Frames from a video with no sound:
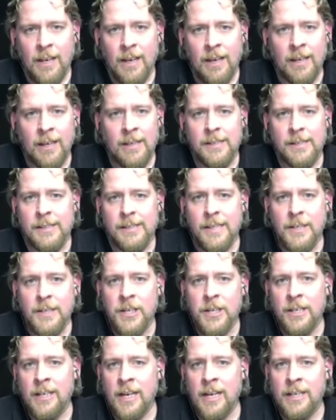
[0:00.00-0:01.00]
a
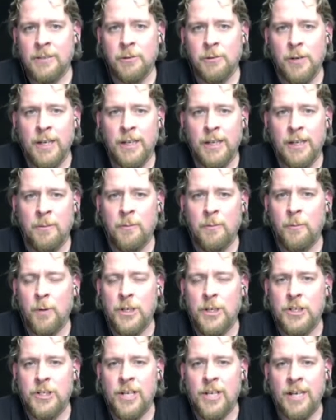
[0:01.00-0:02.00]
stitching algorithm
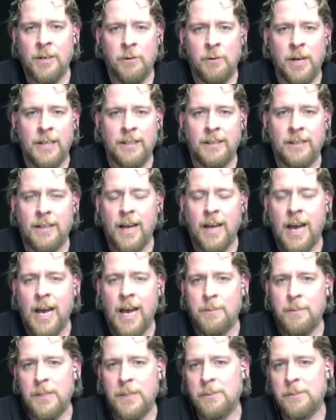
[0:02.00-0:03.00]
which generated a
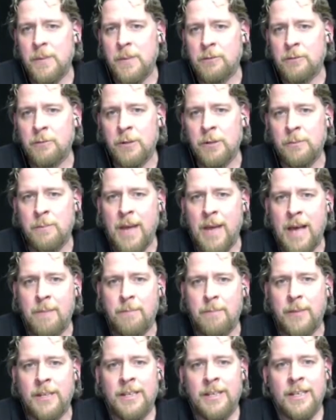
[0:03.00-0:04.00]
hyperspectral map
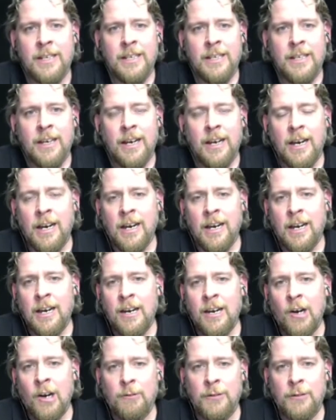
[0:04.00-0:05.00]

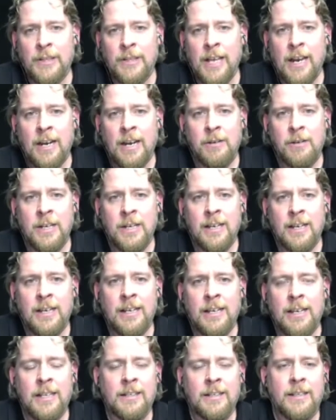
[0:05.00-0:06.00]
of an area,
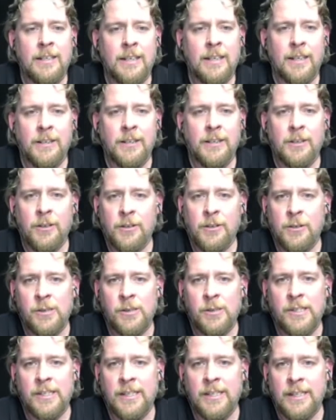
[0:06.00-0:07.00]
and here you
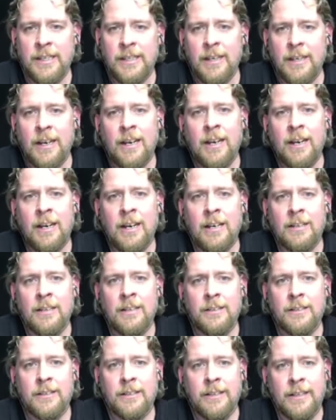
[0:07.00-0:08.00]
see
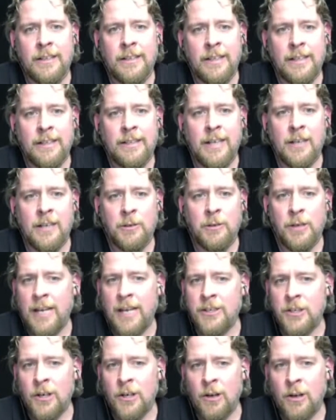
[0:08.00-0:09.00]
the
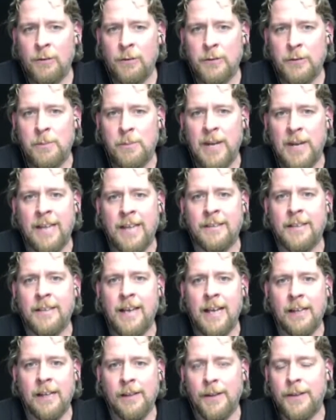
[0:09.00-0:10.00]
calculation of the plant
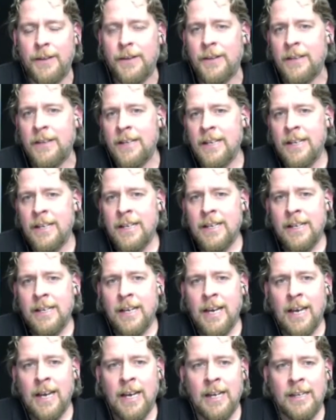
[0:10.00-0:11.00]
health.
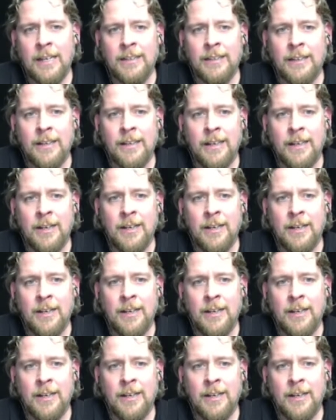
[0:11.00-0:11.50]
And